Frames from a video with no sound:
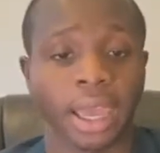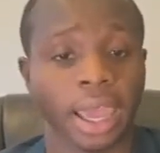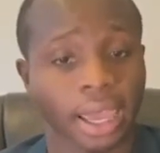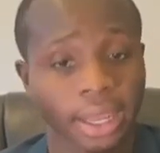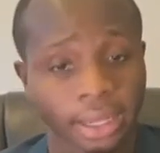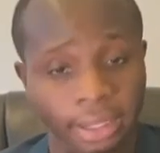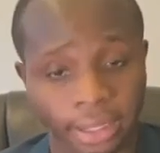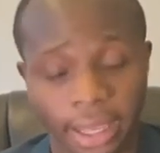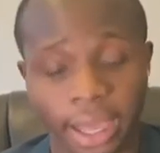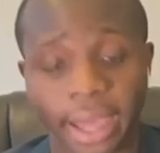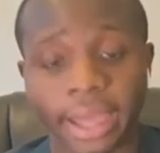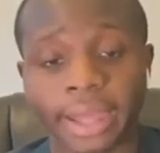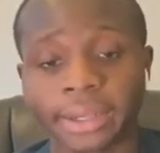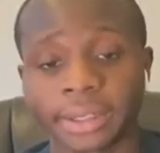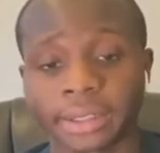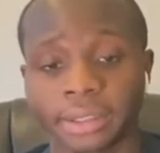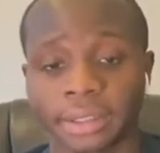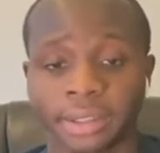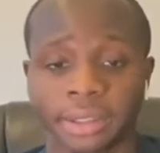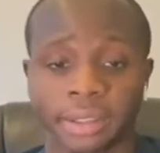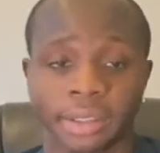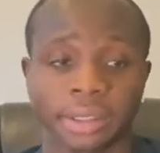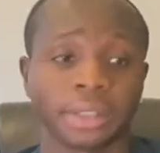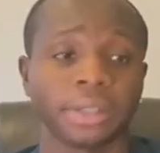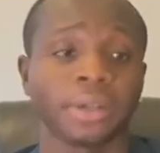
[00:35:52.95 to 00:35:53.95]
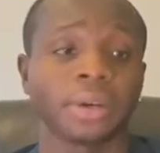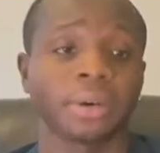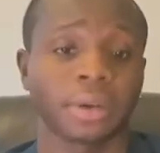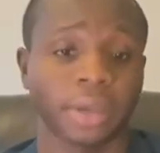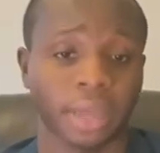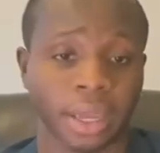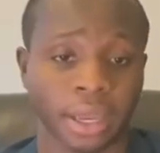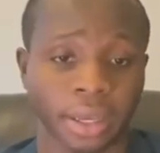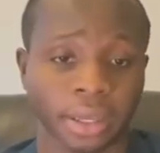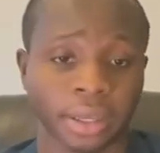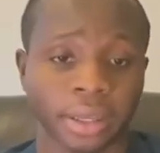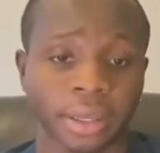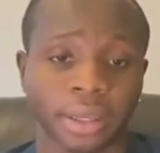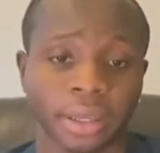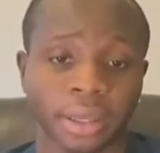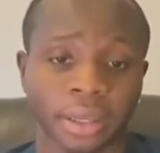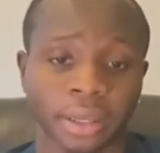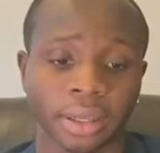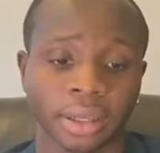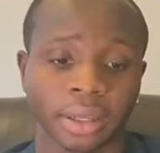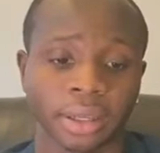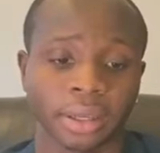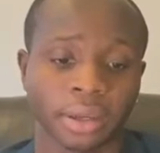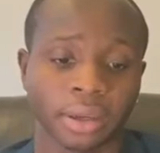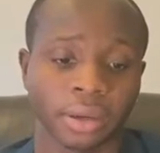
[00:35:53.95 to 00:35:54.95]
And then see, okay,
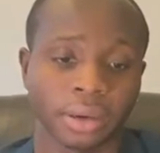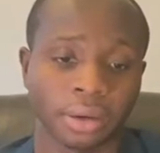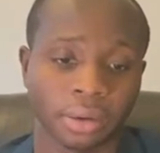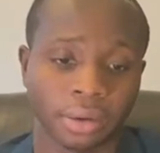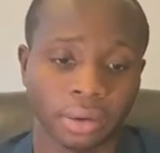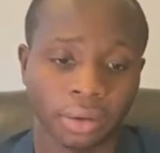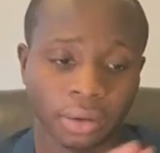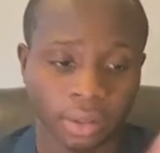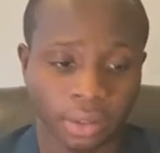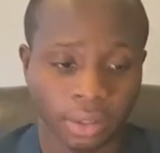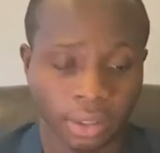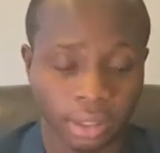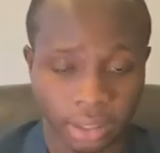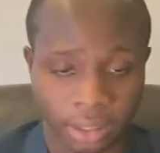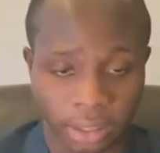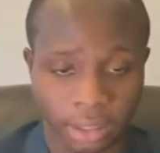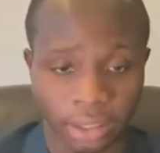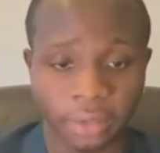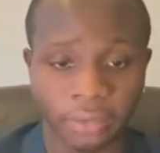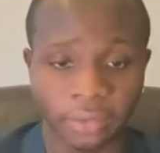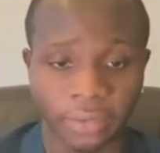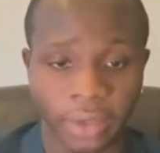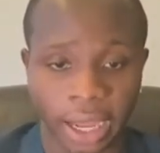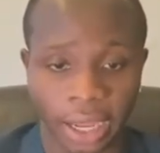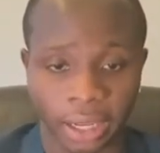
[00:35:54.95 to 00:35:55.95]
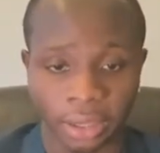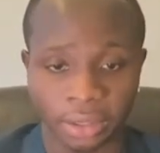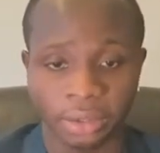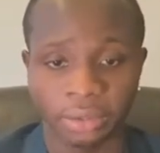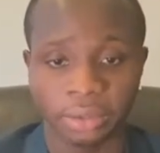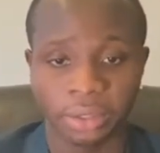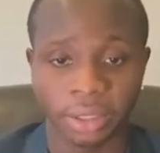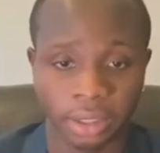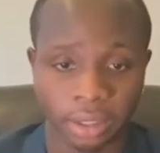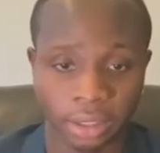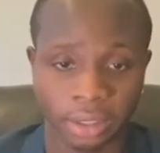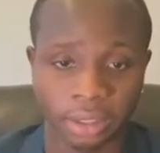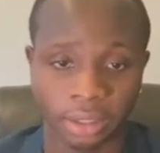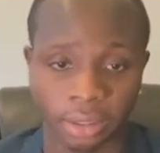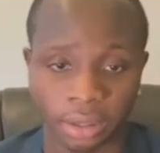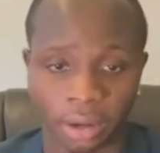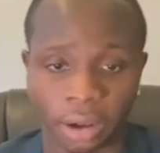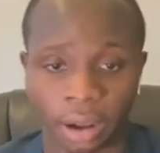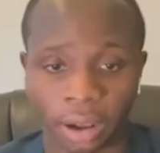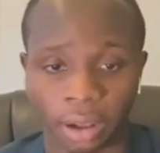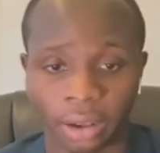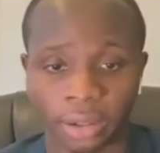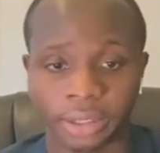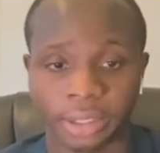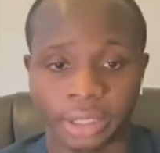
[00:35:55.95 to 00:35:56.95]
this is the value, this is the
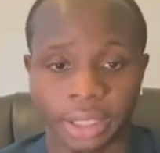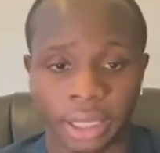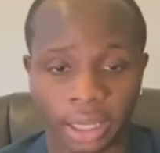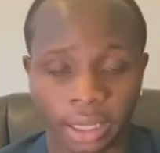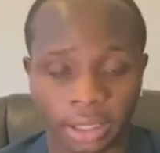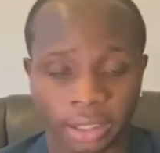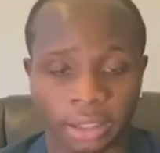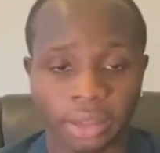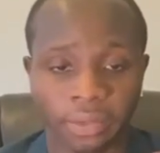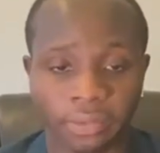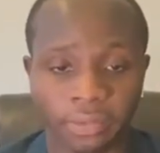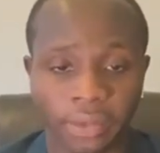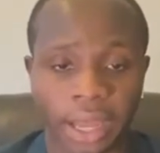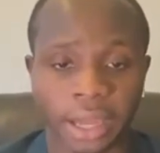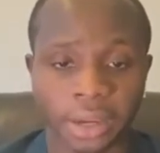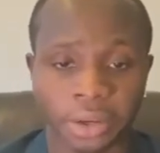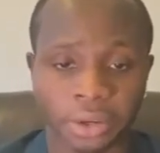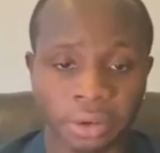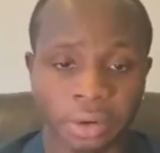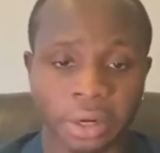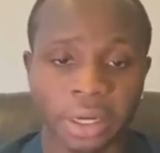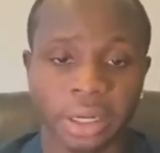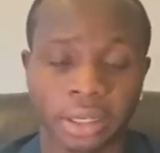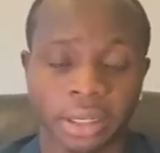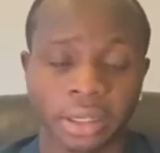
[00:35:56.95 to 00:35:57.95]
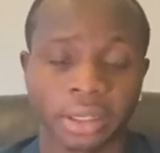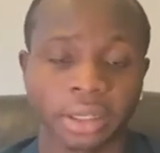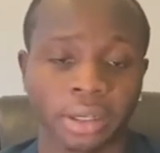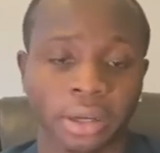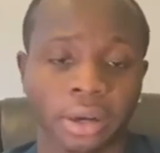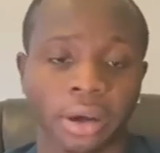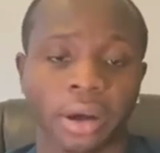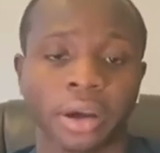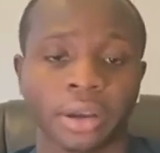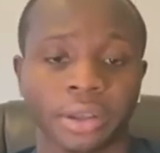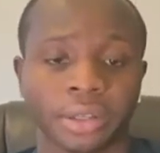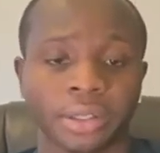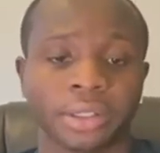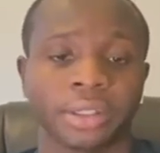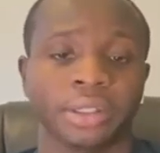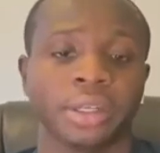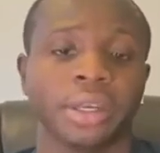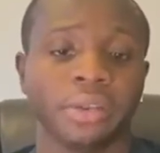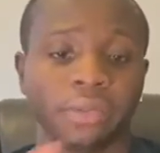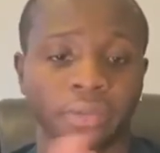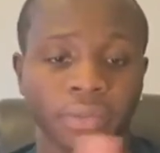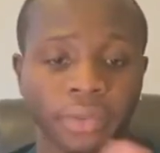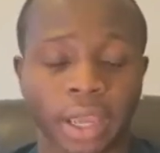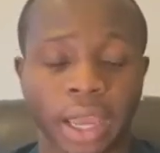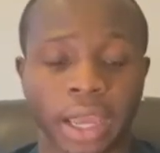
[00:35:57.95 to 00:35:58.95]
cost. Is the value greater than the cost?
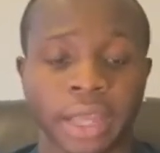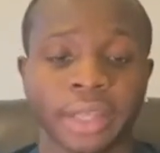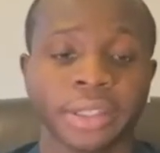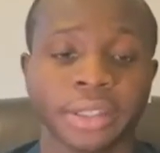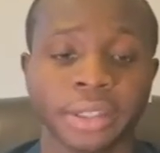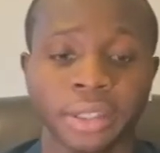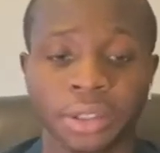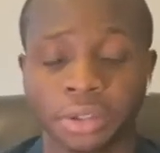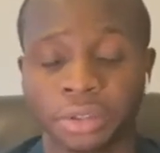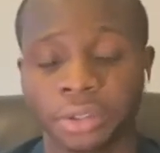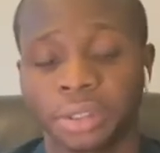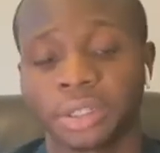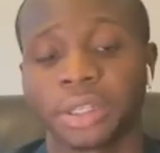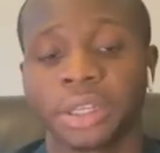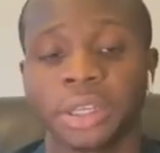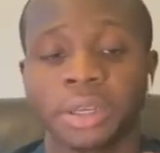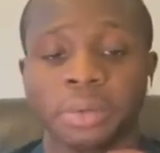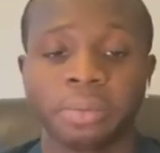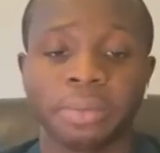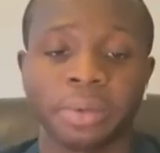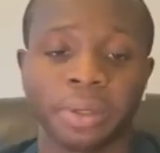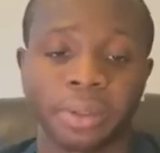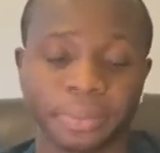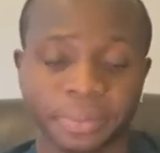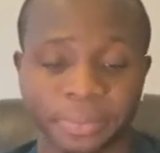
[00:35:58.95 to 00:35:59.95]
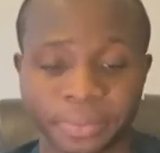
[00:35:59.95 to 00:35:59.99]
If yes, you should keep it.